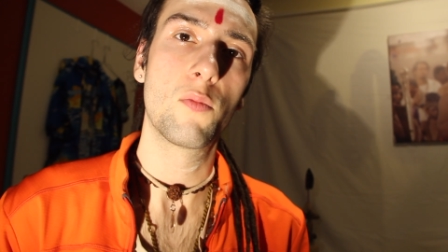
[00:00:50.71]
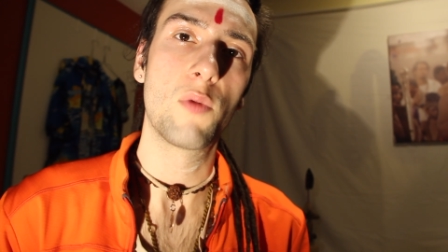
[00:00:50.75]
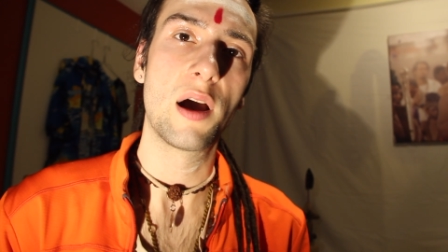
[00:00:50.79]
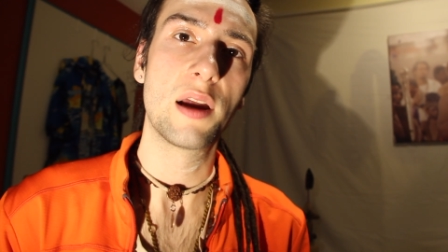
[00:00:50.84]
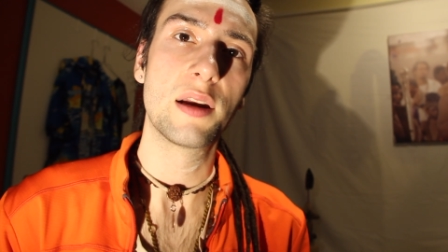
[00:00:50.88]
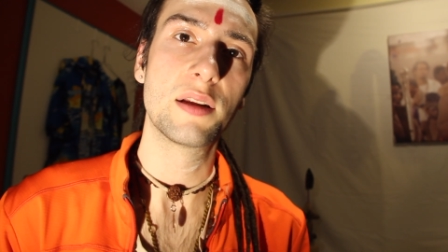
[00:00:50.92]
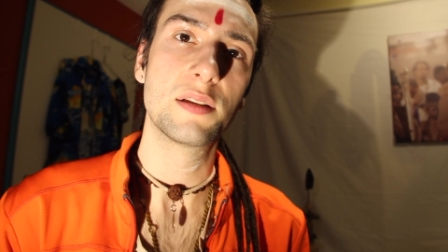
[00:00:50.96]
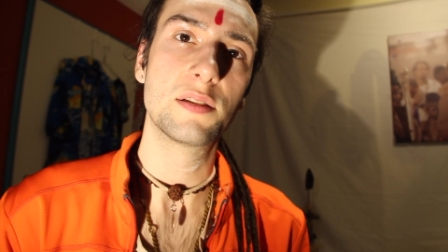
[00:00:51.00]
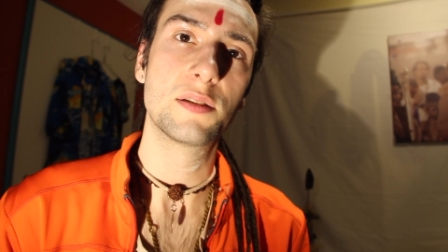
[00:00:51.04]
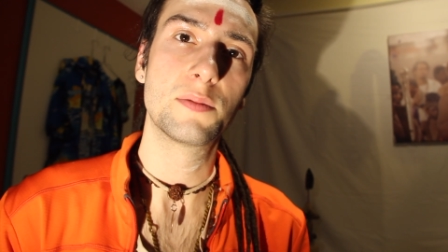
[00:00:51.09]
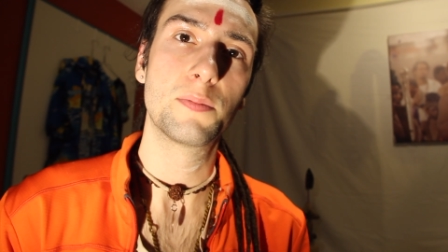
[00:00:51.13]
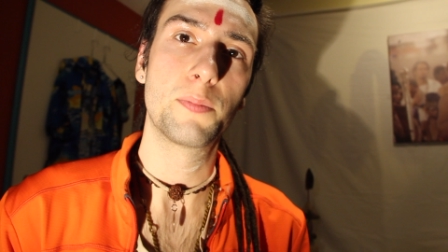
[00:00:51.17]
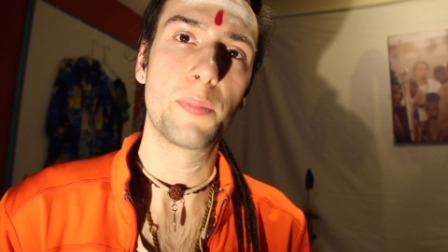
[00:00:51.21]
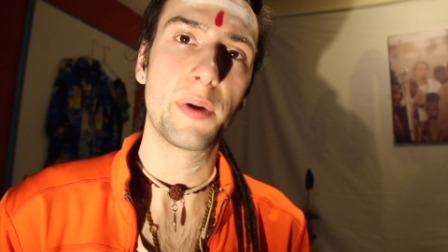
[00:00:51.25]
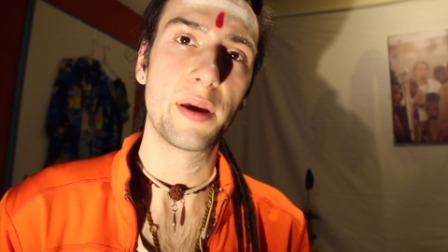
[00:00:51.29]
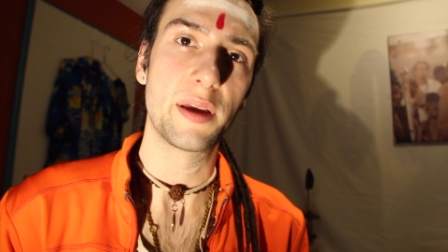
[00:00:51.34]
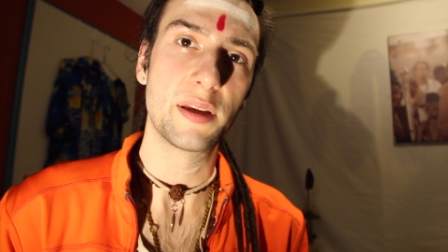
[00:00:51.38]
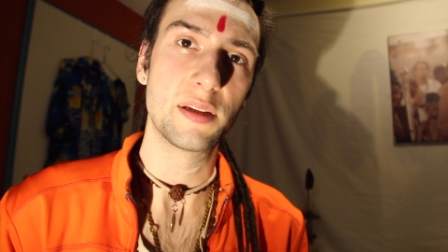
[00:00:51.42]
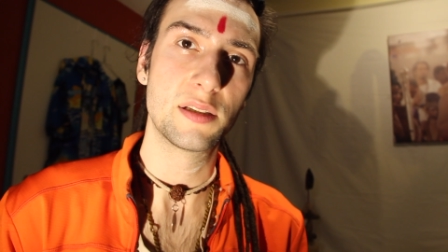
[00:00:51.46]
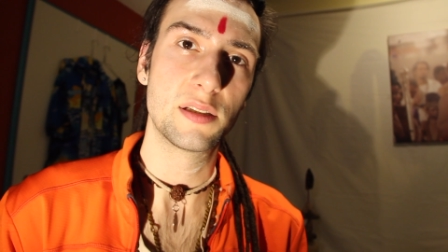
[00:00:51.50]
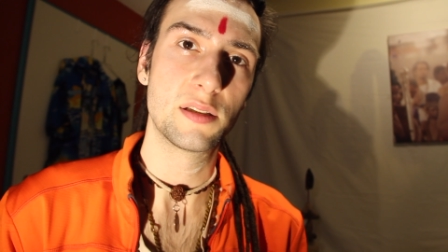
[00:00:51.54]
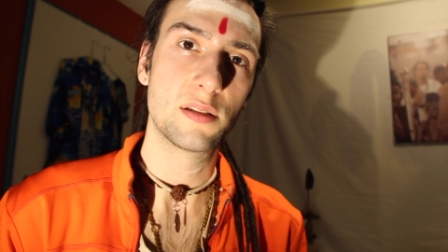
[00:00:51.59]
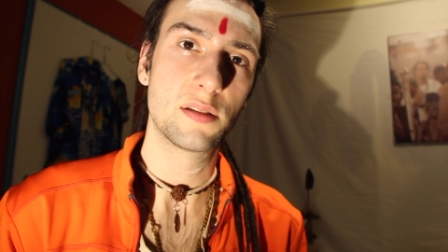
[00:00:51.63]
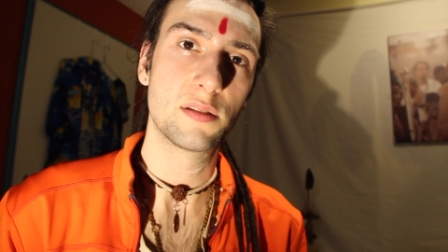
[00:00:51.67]

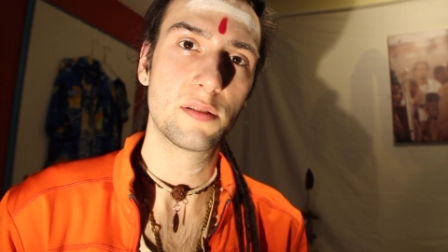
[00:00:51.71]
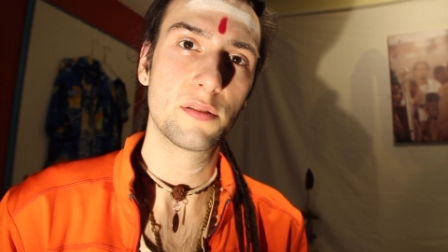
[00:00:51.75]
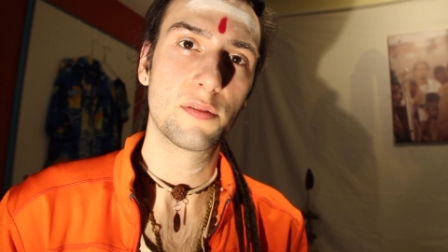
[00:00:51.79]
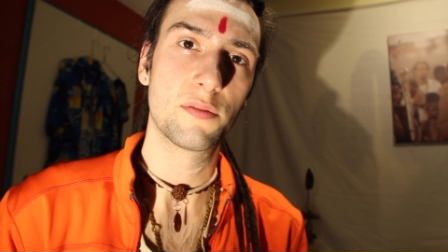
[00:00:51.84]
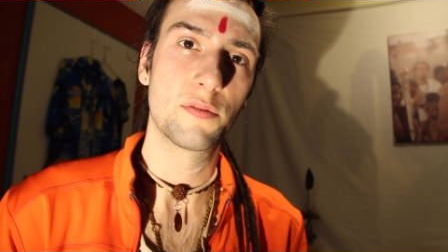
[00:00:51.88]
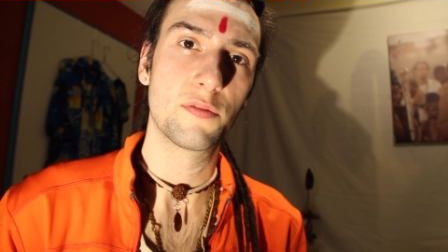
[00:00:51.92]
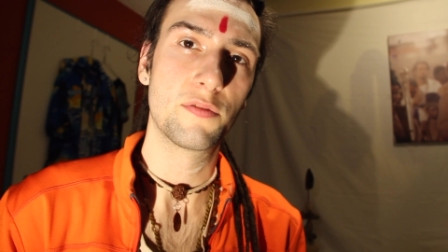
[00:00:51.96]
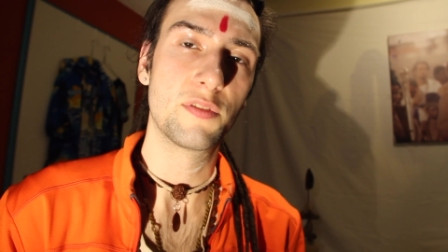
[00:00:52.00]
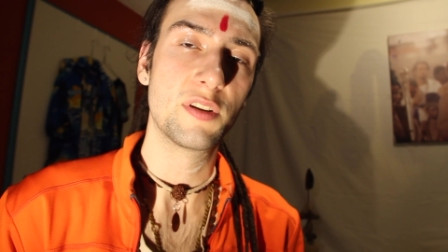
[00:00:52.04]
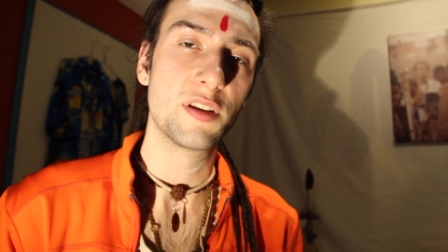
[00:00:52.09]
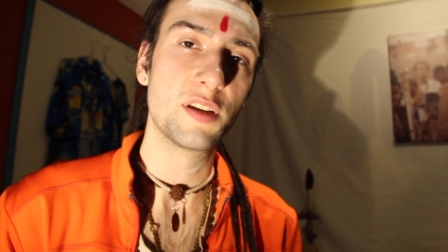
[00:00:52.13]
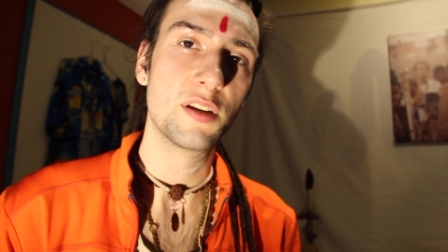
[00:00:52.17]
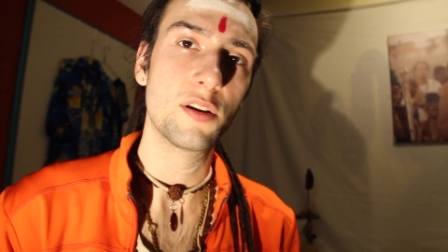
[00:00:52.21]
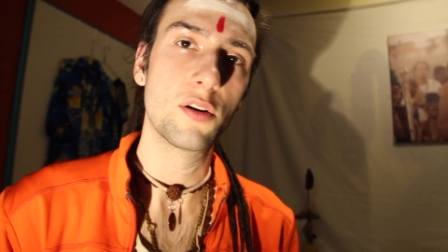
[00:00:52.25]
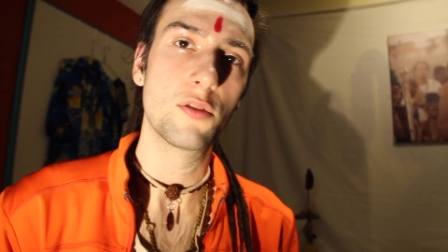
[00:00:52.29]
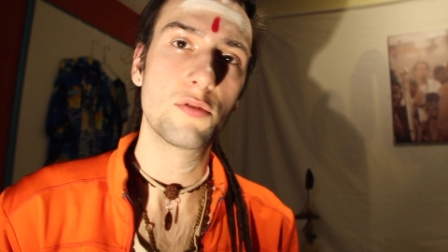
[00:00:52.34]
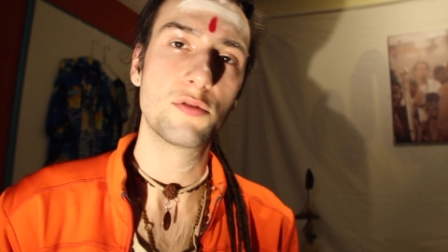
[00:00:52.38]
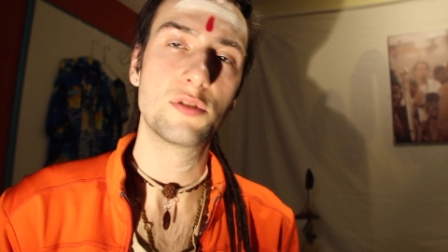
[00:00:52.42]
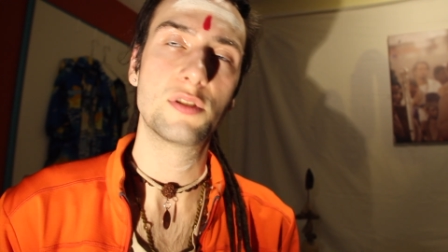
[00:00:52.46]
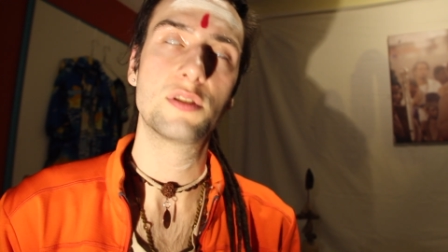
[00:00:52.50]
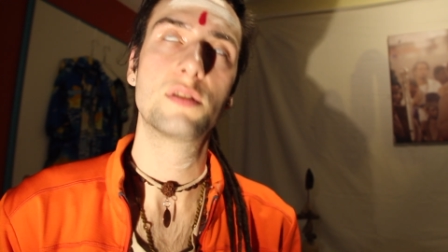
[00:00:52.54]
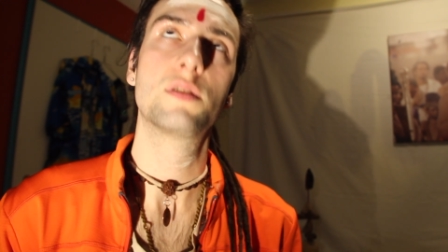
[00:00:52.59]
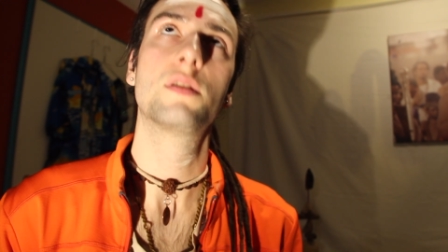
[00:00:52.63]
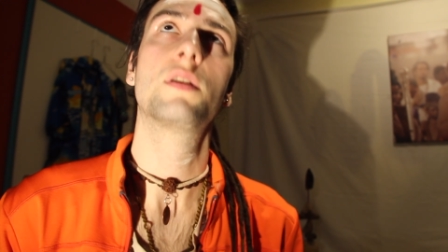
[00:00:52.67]
violence-based
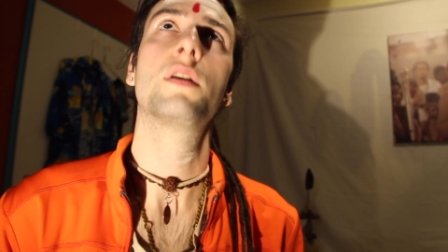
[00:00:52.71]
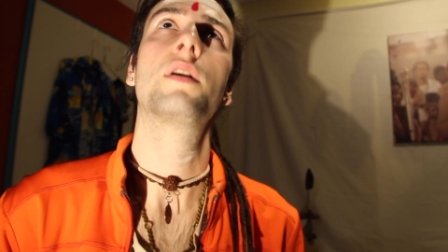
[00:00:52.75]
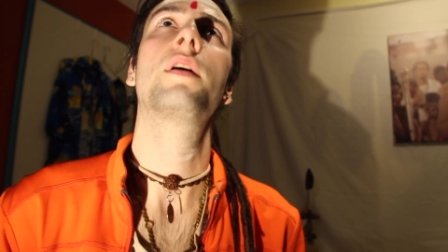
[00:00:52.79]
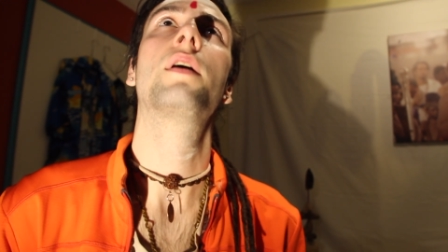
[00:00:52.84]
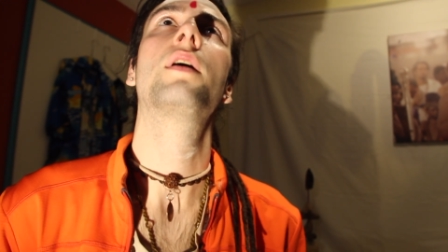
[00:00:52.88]
videos?